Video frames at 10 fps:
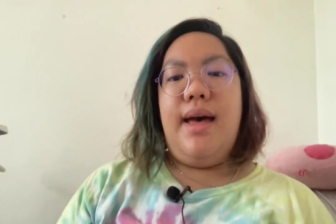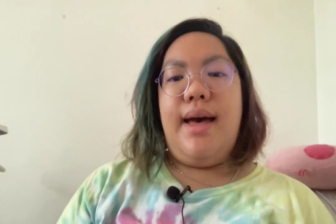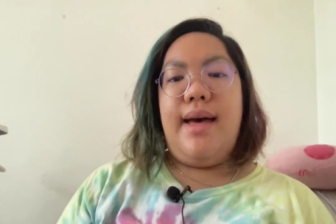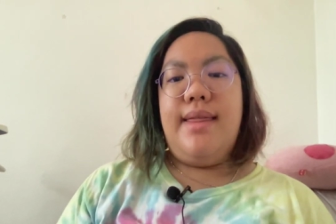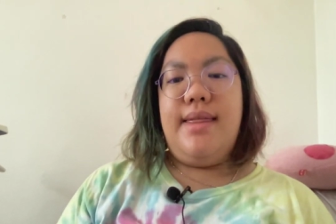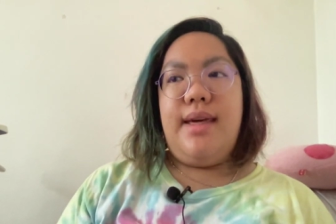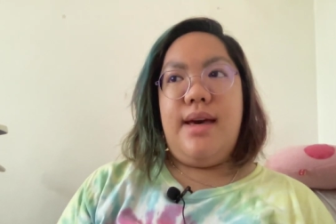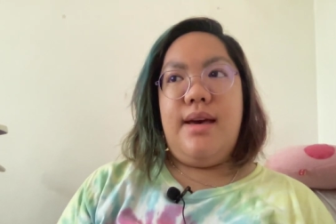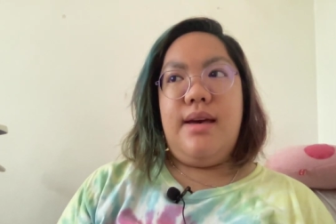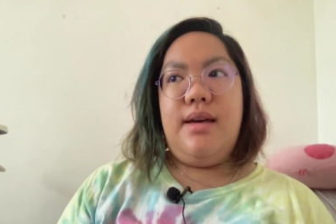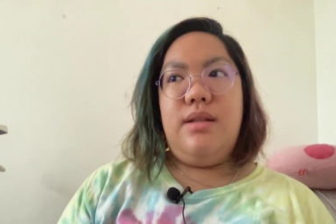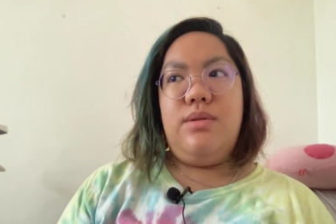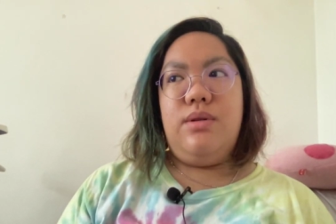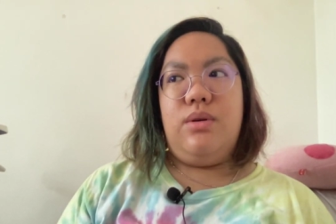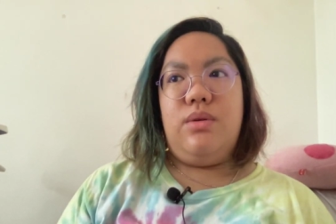And
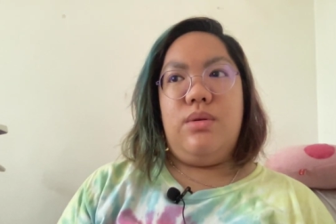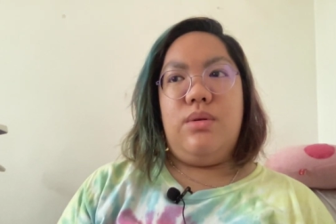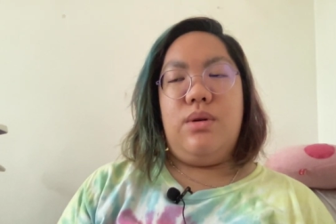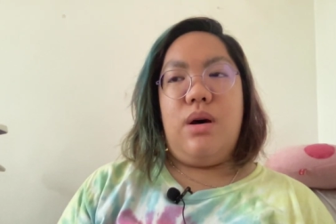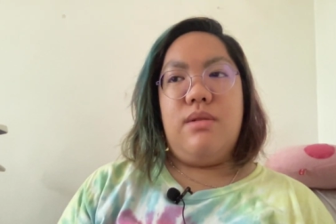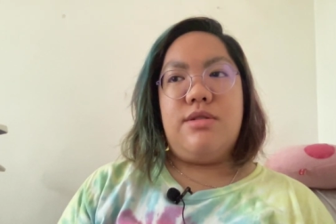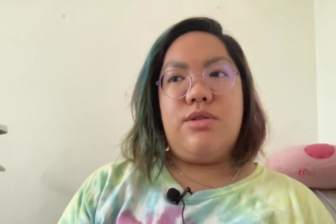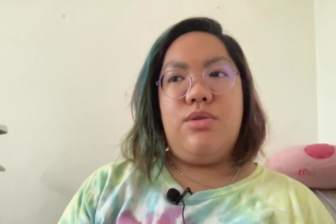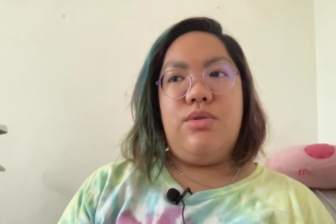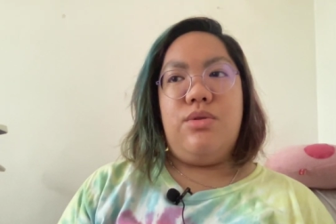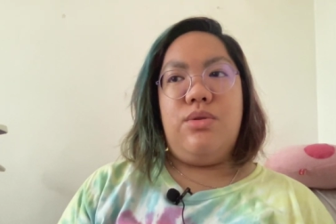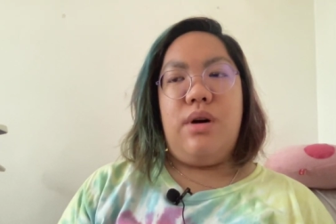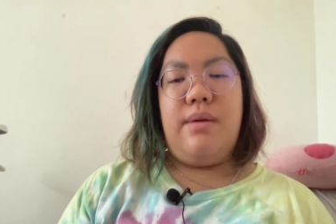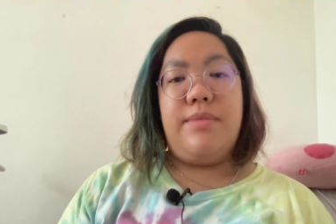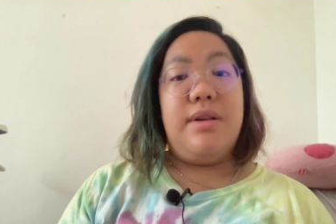then also
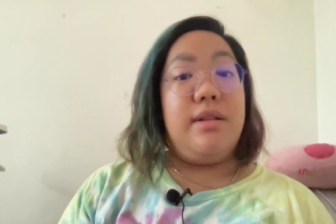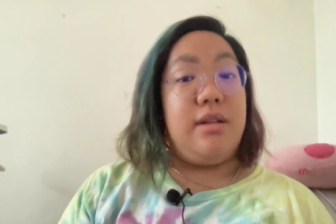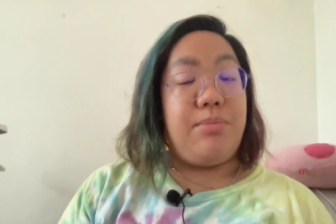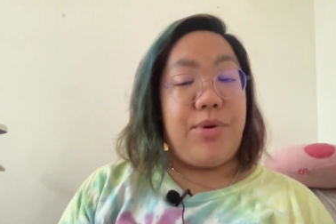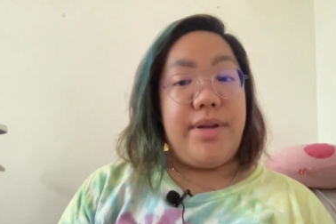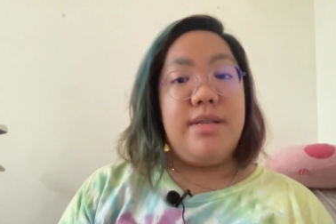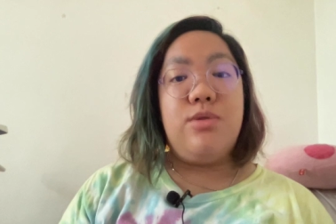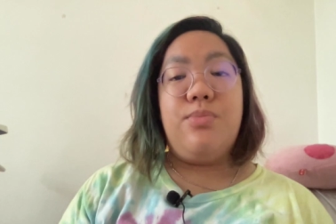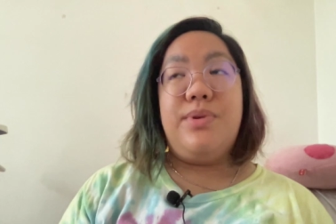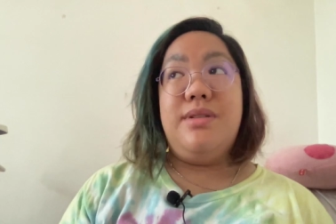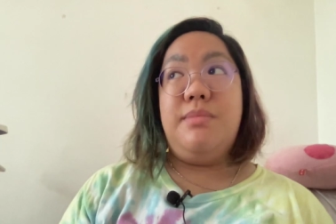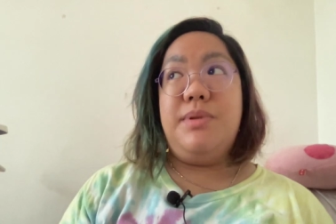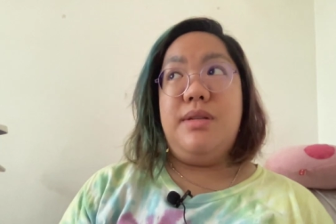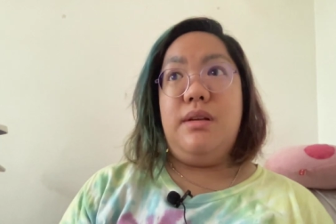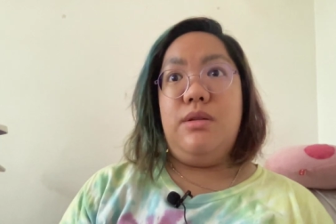The Little Prince, O
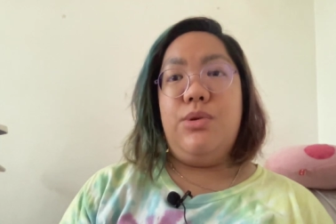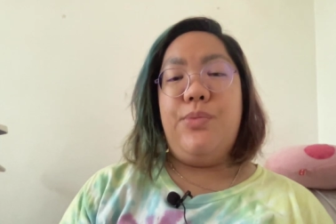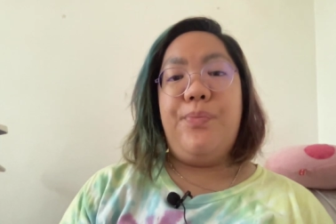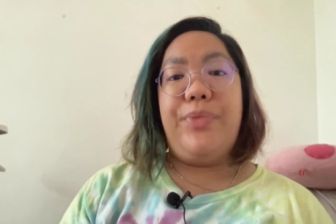Principezinho,